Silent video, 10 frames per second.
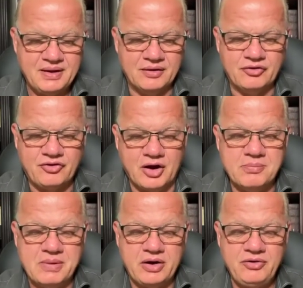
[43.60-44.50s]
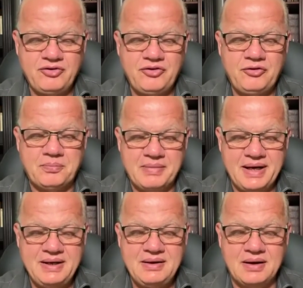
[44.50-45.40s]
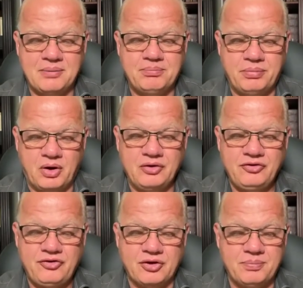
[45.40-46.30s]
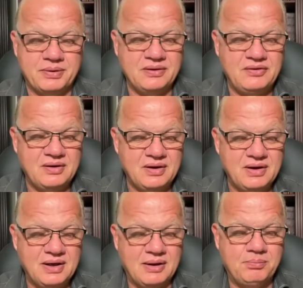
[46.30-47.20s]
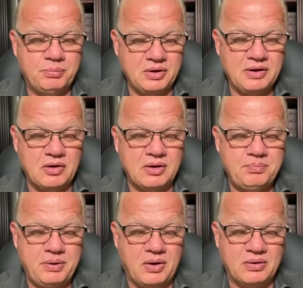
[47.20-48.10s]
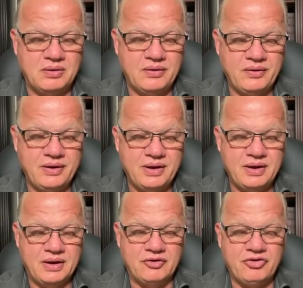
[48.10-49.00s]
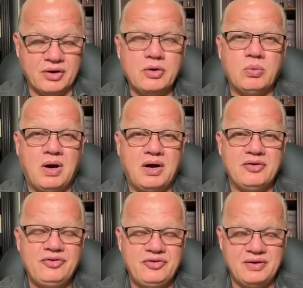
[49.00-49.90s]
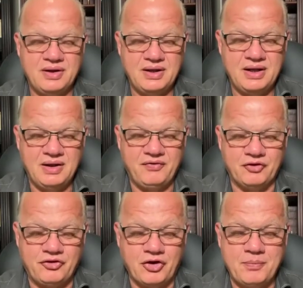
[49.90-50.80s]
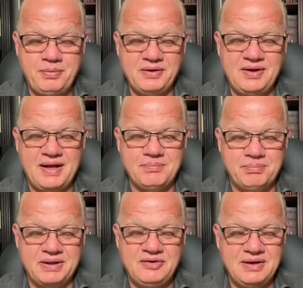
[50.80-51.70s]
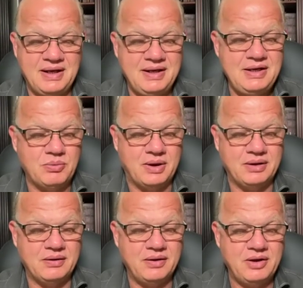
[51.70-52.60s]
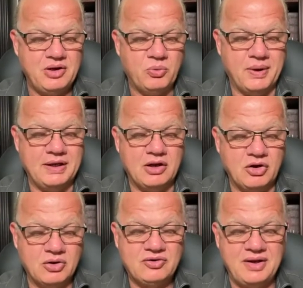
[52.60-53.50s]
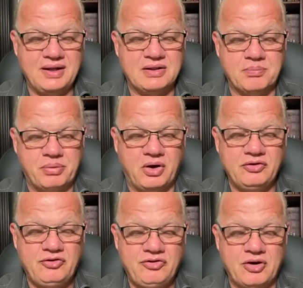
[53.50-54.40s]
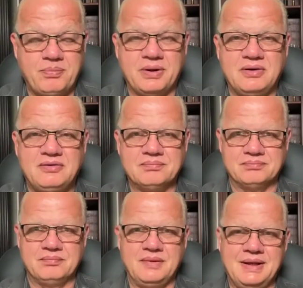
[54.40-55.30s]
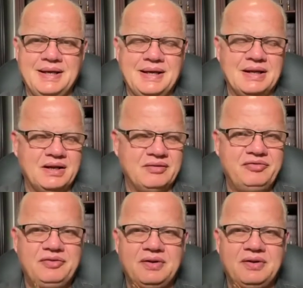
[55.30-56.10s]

And so Moses made a bronze serpent and put it on a pole. And so it was. If a serpent had bitten anyone, when he looked at the bronze serpent, he lived.